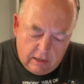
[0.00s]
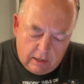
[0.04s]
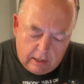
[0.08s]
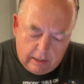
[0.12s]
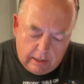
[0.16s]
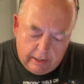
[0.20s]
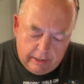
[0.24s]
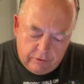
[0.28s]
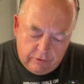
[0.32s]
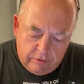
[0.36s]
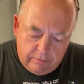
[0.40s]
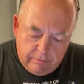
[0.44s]

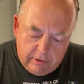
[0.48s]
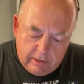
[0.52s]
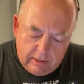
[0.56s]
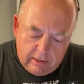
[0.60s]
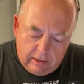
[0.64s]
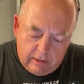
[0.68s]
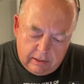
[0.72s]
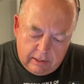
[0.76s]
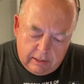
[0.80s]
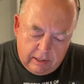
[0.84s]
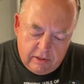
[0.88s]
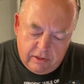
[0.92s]
it would be
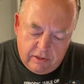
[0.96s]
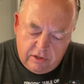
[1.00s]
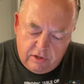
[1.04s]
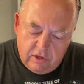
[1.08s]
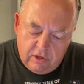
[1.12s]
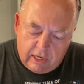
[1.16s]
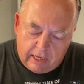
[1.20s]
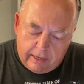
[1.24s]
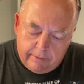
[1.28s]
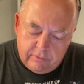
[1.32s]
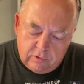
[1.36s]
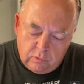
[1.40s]
length
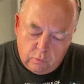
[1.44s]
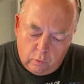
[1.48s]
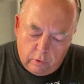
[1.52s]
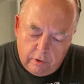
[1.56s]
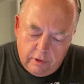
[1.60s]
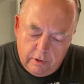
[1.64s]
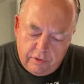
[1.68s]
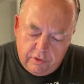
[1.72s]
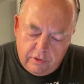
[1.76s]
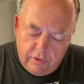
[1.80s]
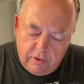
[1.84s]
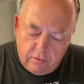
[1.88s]
times
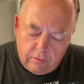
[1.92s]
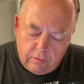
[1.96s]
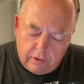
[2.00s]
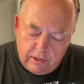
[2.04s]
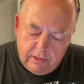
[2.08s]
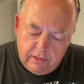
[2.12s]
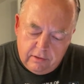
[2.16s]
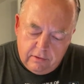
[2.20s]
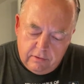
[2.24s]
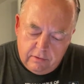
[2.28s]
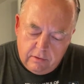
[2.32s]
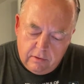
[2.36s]
width,
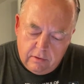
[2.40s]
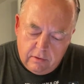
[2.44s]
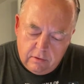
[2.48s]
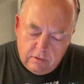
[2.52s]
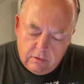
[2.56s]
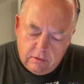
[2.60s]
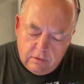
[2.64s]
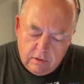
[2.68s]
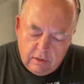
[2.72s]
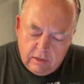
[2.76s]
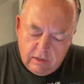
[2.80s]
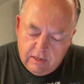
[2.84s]
right?
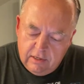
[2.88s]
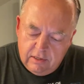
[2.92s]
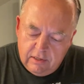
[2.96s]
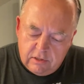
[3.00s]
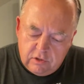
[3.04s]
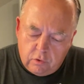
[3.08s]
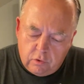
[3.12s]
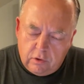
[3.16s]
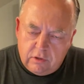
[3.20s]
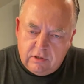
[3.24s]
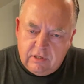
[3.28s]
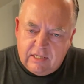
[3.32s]

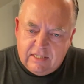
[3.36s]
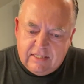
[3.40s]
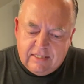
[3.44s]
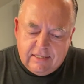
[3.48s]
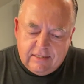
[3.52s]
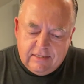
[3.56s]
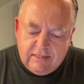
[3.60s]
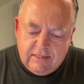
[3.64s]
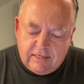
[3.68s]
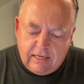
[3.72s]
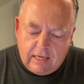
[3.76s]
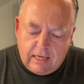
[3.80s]
So a
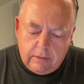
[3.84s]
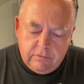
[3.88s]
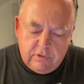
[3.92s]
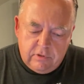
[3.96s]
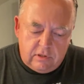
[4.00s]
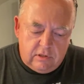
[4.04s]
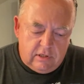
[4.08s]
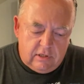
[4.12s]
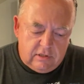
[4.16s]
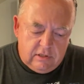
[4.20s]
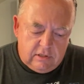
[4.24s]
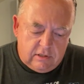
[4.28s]
distance times a
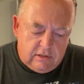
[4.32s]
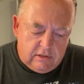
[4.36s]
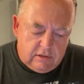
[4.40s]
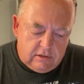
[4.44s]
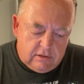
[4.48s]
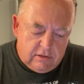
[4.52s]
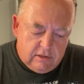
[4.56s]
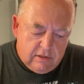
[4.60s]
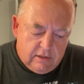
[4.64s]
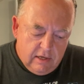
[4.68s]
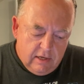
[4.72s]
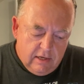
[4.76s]

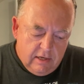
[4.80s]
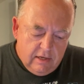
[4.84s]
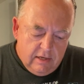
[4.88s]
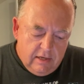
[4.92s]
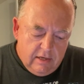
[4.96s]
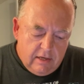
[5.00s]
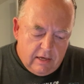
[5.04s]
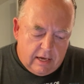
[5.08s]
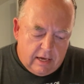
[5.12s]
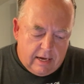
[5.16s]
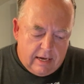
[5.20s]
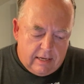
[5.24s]
distance,
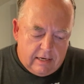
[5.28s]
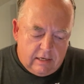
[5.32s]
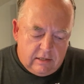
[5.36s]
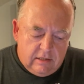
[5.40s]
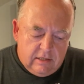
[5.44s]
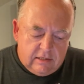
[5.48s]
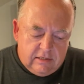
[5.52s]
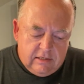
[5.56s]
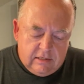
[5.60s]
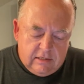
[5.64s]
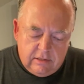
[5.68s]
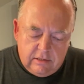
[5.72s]
and a
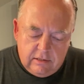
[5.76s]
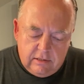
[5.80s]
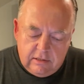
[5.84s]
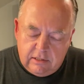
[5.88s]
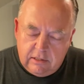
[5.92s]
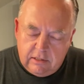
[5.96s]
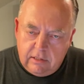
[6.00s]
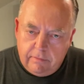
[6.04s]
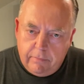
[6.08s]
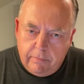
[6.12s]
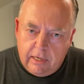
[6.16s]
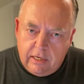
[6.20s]
distance
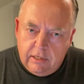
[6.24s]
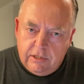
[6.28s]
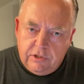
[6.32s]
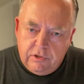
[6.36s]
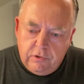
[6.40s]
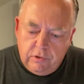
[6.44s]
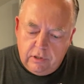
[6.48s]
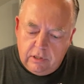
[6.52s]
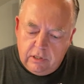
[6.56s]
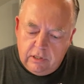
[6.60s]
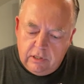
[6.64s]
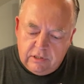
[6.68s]
in the base
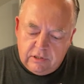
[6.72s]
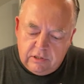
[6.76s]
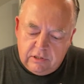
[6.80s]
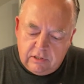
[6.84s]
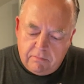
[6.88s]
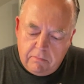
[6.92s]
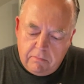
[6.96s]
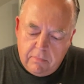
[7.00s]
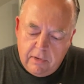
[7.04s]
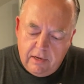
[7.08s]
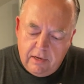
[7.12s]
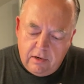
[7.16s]
unit is the
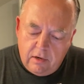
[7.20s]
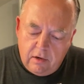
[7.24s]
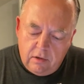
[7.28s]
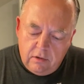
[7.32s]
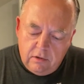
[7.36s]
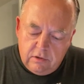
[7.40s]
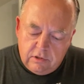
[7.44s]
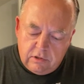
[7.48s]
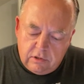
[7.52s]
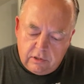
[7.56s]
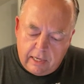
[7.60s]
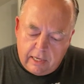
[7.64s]
meter,
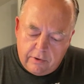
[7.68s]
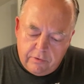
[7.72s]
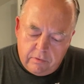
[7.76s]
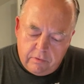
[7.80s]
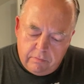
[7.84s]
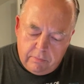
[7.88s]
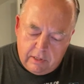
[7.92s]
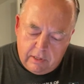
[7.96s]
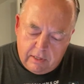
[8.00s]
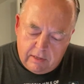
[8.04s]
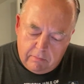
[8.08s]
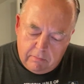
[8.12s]
so that
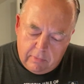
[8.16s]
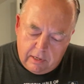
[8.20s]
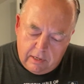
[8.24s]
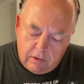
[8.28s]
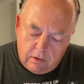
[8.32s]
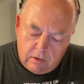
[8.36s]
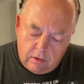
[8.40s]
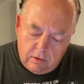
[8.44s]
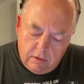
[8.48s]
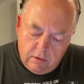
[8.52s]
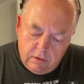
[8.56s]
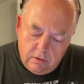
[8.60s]
would be a
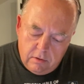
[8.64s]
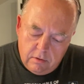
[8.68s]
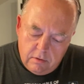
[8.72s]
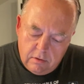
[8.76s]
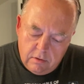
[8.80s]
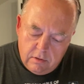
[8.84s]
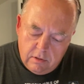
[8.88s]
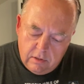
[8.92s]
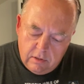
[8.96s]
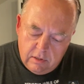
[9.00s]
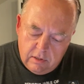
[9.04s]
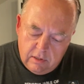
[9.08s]
meter
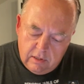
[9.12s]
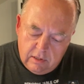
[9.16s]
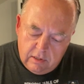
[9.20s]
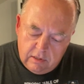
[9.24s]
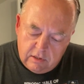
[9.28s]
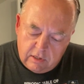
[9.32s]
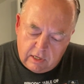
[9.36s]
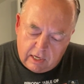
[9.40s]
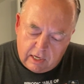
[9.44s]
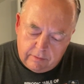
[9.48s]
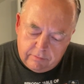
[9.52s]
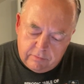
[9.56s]

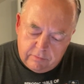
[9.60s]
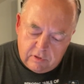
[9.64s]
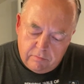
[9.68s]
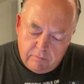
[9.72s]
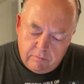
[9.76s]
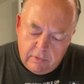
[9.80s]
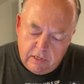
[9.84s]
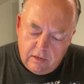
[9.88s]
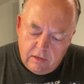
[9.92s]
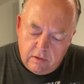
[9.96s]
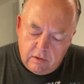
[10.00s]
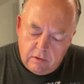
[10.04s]
times a
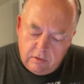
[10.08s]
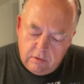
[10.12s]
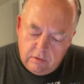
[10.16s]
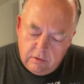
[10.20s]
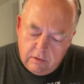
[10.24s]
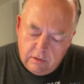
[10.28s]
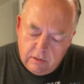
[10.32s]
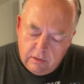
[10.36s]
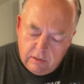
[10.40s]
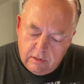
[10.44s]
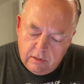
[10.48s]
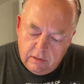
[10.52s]
meter.
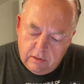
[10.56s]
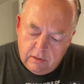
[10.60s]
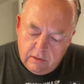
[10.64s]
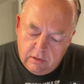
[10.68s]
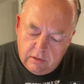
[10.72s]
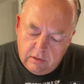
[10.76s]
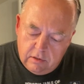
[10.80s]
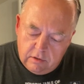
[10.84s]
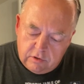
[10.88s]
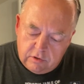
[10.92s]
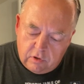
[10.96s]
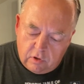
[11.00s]

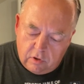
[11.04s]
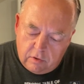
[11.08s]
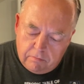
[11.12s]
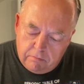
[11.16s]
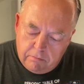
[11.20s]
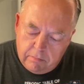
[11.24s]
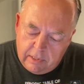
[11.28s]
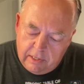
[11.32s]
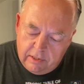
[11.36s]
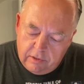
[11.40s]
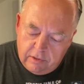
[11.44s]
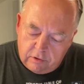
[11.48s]
So a
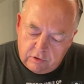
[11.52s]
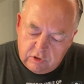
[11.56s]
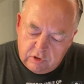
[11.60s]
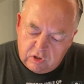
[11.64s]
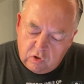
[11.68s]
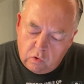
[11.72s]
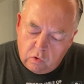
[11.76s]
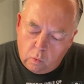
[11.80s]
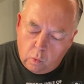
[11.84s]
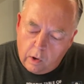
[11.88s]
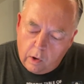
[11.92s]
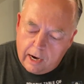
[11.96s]
meter
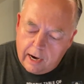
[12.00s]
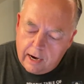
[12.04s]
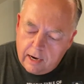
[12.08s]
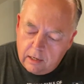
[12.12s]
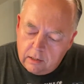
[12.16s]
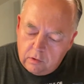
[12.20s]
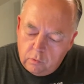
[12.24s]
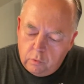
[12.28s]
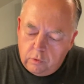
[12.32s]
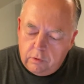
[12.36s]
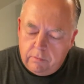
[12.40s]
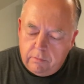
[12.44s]

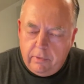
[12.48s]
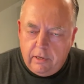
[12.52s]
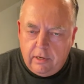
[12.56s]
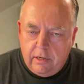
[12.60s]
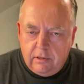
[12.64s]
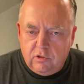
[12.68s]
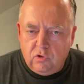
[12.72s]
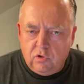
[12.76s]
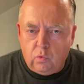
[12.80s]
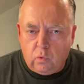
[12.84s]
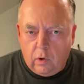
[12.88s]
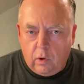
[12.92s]
squared would be a
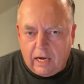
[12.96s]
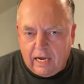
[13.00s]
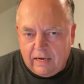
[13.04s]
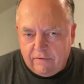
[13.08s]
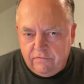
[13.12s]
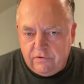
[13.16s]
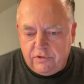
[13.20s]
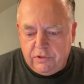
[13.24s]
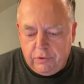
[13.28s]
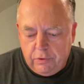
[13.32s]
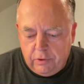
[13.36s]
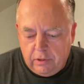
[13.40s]

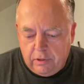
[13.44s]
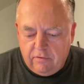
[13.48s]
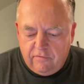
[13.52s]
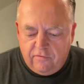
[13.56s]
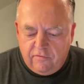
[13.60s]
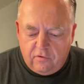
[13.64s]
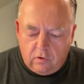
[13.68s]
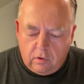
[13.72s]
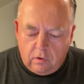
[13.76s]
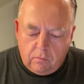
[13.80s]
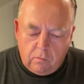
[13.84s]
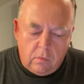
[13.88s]
derived unit
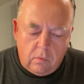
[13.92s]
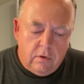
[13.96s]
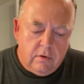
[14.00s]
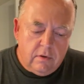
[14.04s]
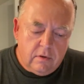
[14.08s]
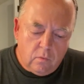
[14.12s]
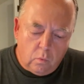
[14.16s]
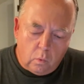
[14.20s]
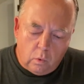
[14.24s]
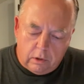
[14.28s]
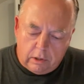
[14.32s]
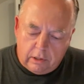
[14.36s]
from
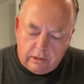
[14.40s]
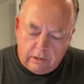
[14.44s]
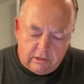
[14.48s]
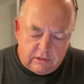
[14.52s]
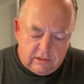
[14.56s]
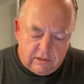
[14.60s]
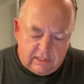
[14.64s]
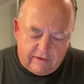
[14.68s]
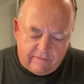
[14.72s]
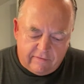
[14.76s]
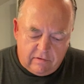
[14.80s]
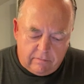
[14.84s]
one of the
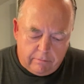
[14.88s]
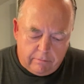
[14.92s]
7